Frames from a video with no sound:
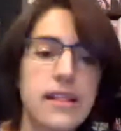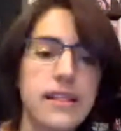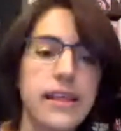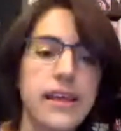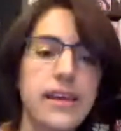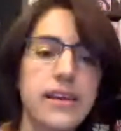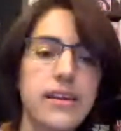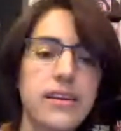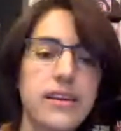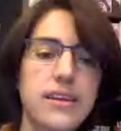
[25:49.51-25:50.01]

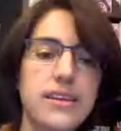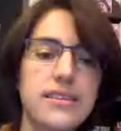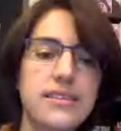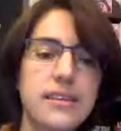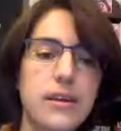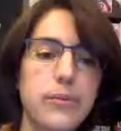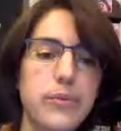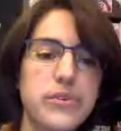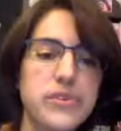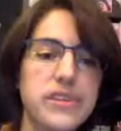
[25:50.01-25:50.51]
Later, he
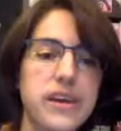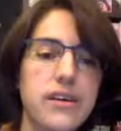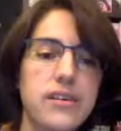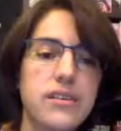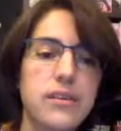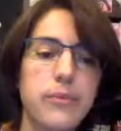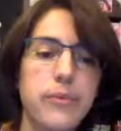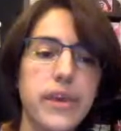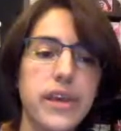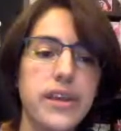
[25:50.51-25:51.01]
stumbles out
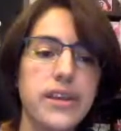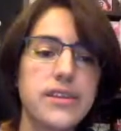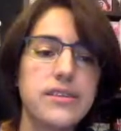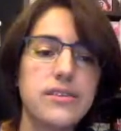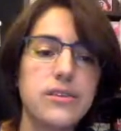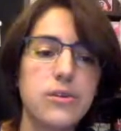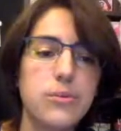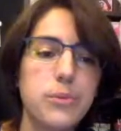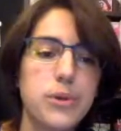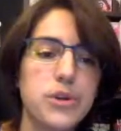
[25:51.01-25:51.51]
to meet
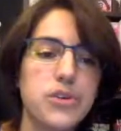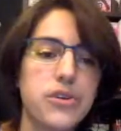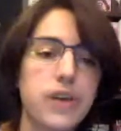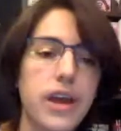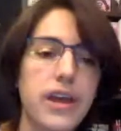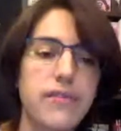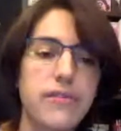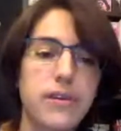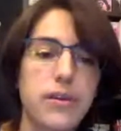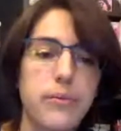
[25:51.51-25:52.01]
his Uber
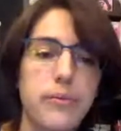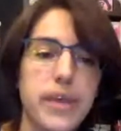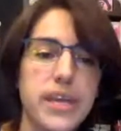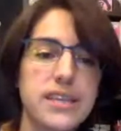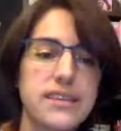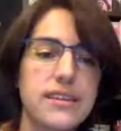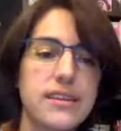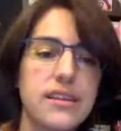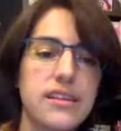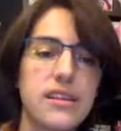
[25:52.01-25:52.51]
driver,
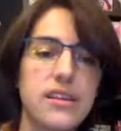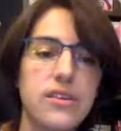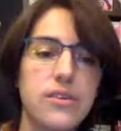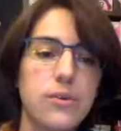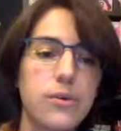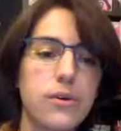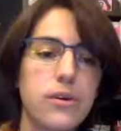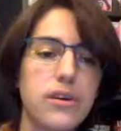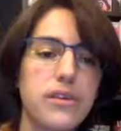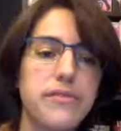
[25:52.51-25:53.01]
makes it in the
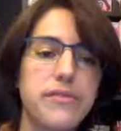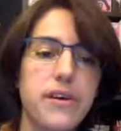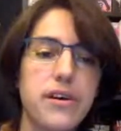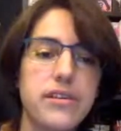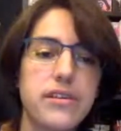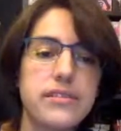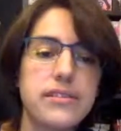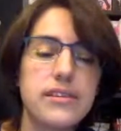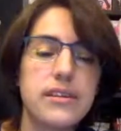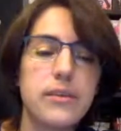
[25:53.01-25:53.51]
door,
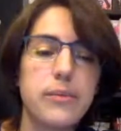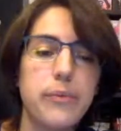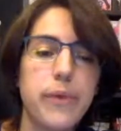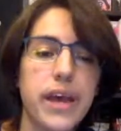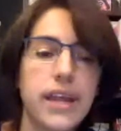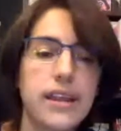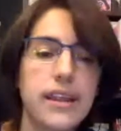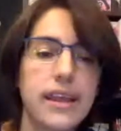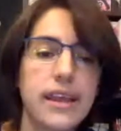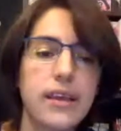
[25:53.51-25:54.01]
falls into
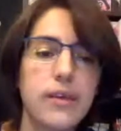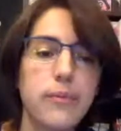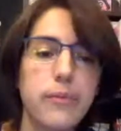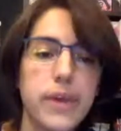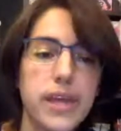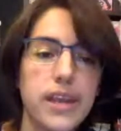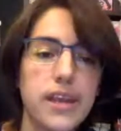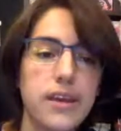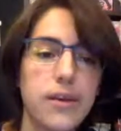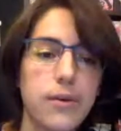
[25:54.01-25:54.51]
bed like a
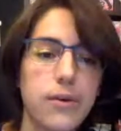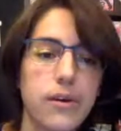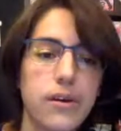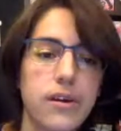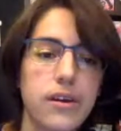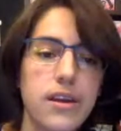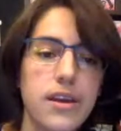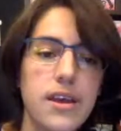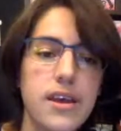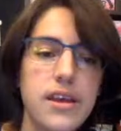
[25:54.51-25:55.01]

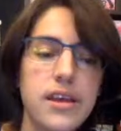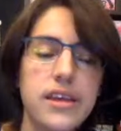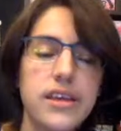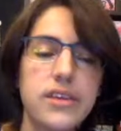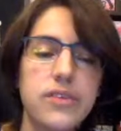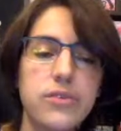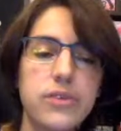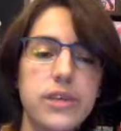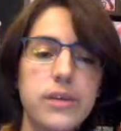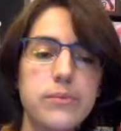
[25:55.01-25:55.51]
meteor. He
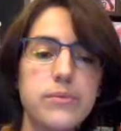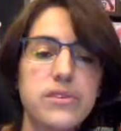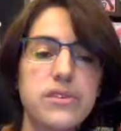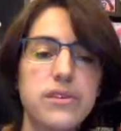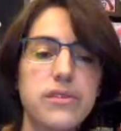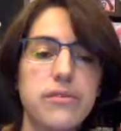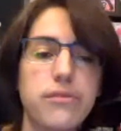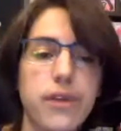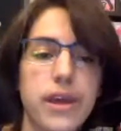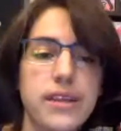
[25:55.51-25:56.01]
dreams
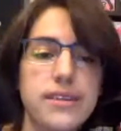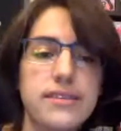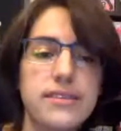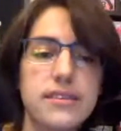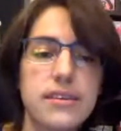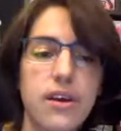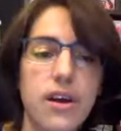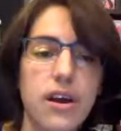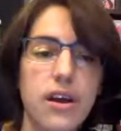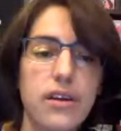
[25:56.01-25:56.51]
of red
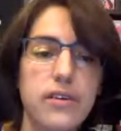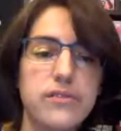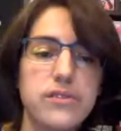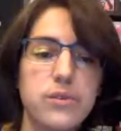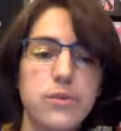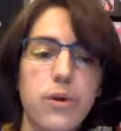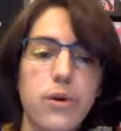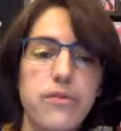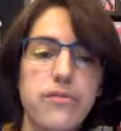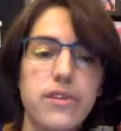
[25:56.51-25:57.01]
scarves
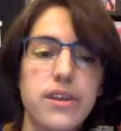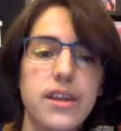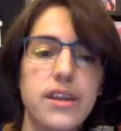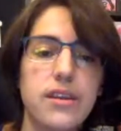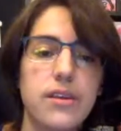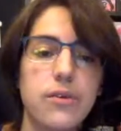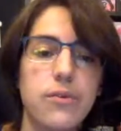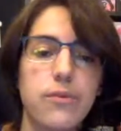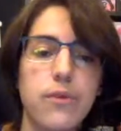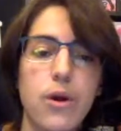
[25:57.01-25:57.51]
woven
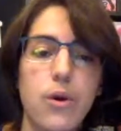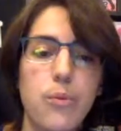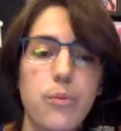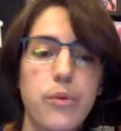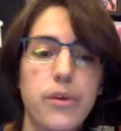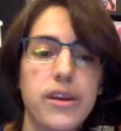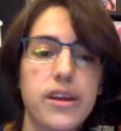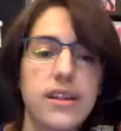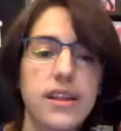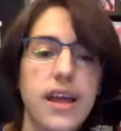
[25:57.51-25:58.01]
into rope
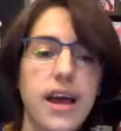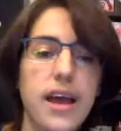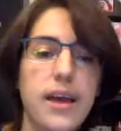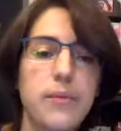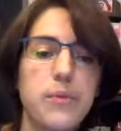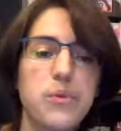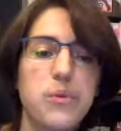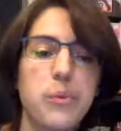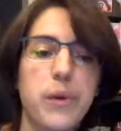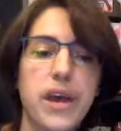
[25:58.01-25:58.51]
and
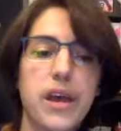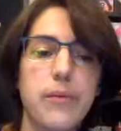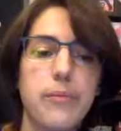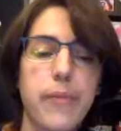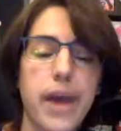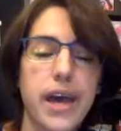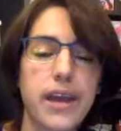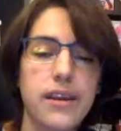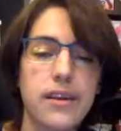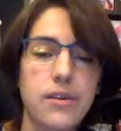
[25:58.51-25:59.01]
climbed by a
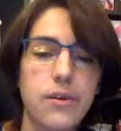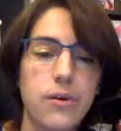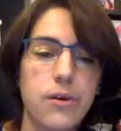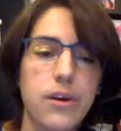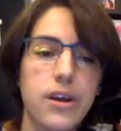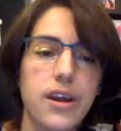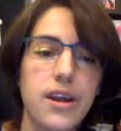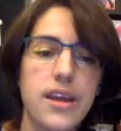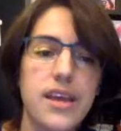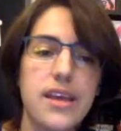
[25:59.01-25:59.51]

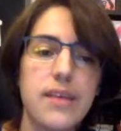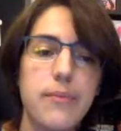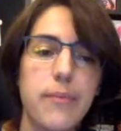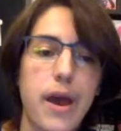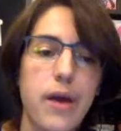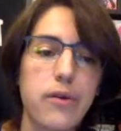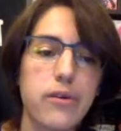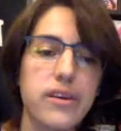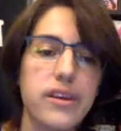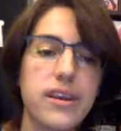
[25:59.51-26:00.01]
matador in
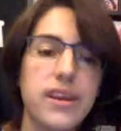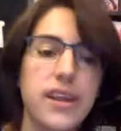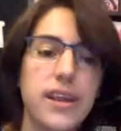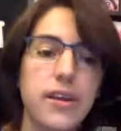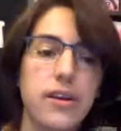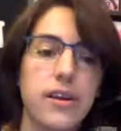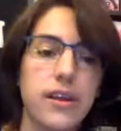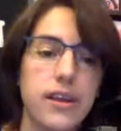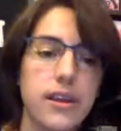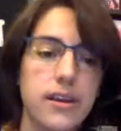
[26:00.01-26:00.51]

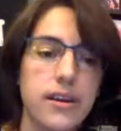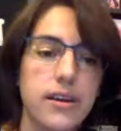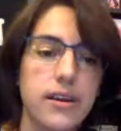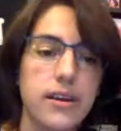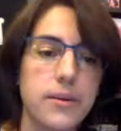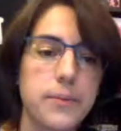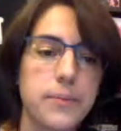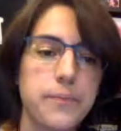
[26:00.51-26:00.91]
mountaineer gear.